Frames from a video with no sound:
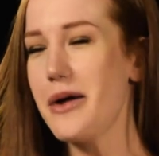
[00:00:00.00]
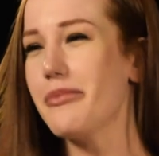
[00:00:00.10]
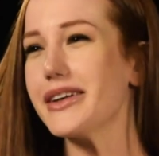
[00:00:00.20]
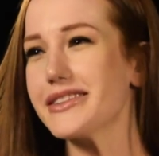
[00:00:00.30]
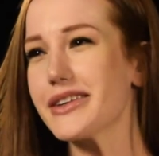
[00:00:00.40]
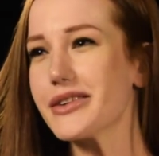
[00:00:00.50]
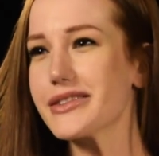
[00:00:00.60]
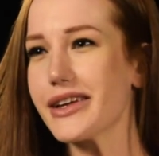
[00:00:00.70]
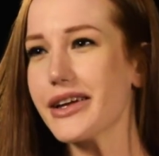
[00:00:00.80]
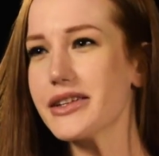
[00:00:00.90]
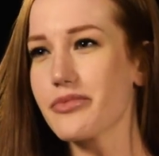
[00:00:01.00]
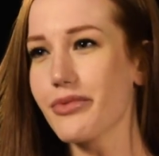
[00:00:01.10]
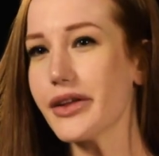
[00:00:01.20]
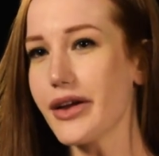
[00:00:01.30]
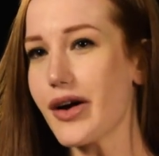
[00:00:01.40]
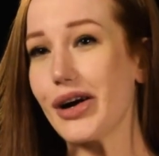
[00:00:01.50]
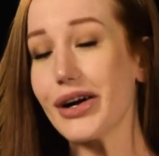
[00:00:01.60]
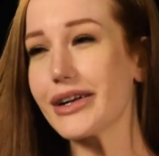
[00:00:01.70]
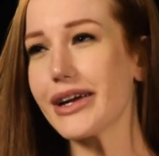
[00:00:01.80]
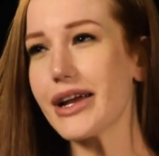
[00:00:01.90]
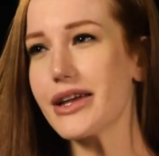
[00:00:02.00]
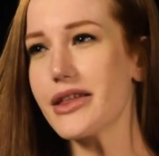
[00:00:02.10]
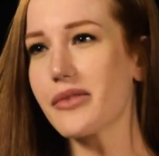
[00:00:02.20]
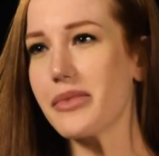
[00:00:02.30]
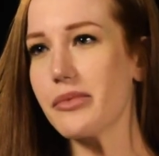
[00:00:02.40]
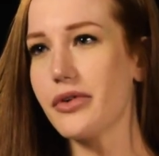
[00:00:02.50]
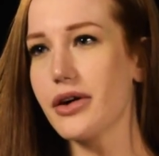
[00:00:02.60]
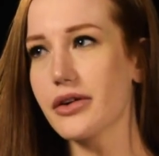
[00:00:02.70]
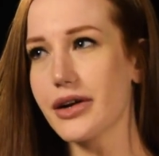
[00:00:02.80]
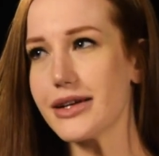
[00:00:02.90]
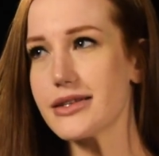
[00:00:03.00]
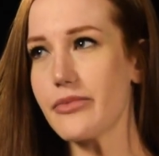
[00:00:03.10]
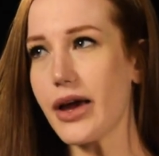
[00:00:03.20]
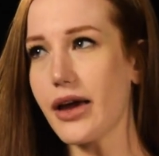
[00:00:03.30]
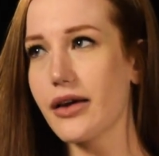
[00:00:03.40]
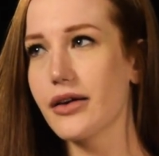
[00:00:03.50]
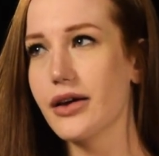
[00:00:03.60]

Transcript: But seriously, it's really hard, and I think people underestimate